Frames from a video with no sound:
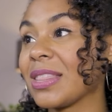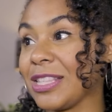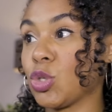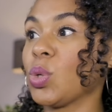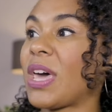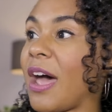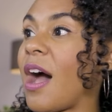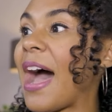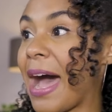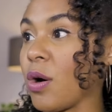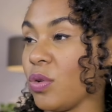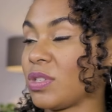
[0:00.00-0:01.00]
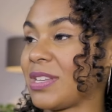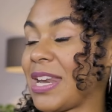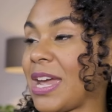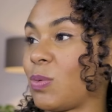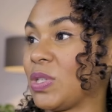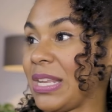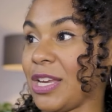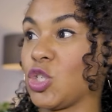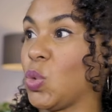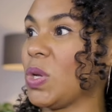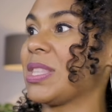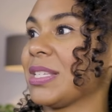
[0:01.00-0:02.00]
to that house and I was like
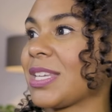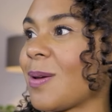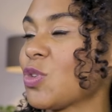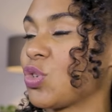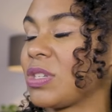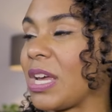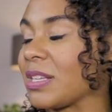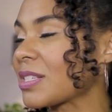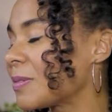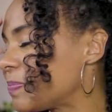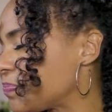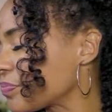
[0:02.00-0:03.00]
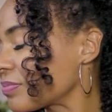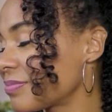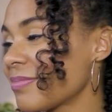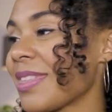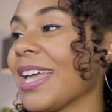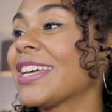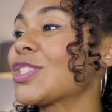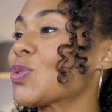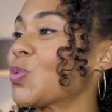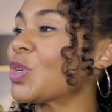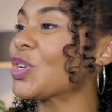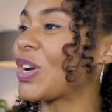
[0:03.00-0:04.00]
doing this chemistry test, I
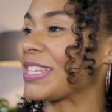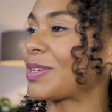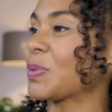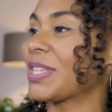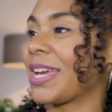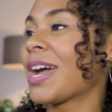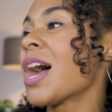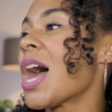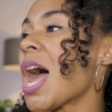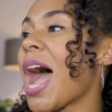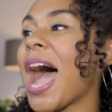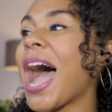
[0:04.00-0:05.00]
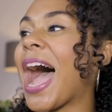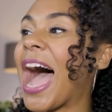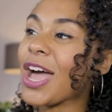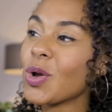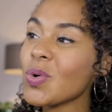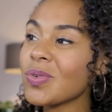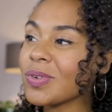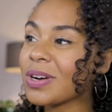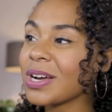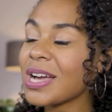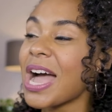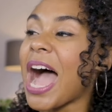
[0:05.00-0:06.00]
swear to you guys, I was like, I don't,
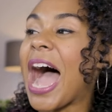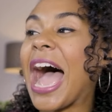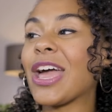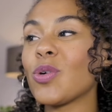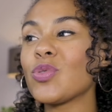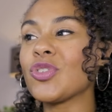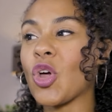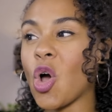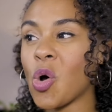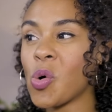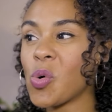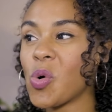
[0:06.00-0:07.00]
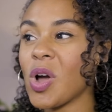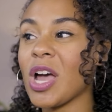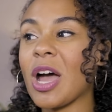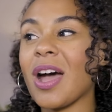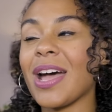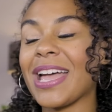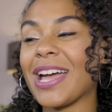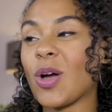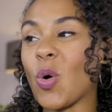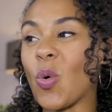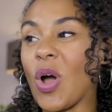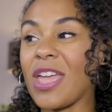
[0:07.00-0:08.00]
I don't know
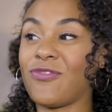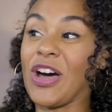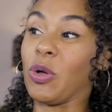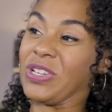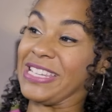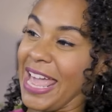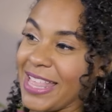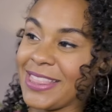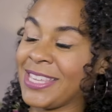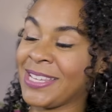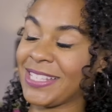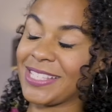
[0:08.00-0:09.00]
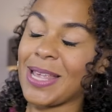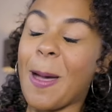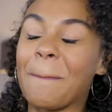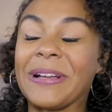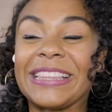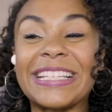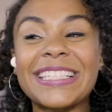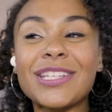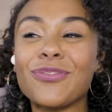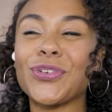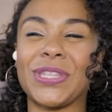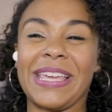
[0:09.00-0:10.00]
if I'll get this, but this is
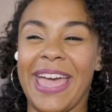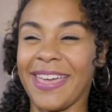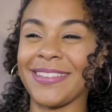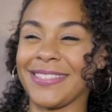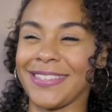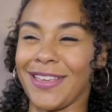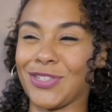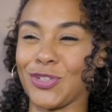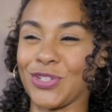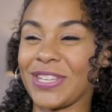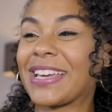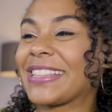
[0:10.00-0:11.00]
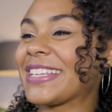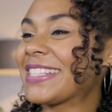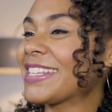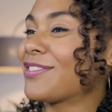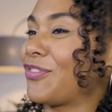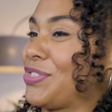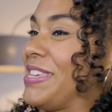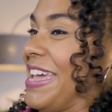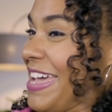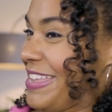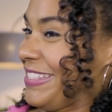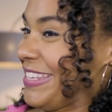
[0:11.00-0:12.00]
for the ancestors. Like this is for uh -huh. the
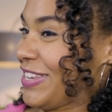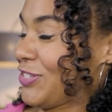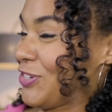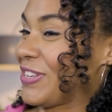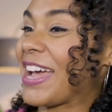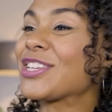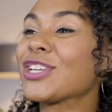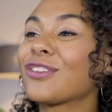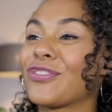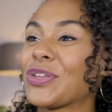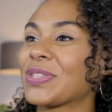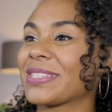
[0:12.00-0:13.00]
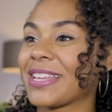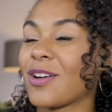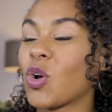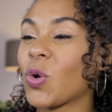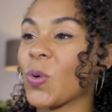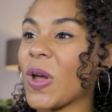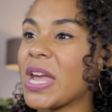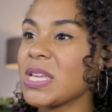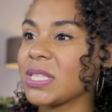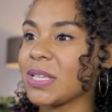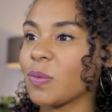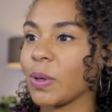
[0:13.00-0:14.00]
uh-huh. ancestors. I just uh -huh. felt this like
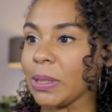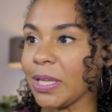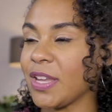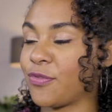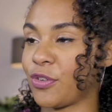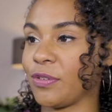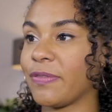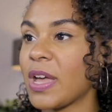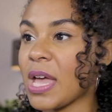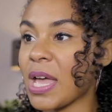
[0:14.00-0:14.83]
crazy relief of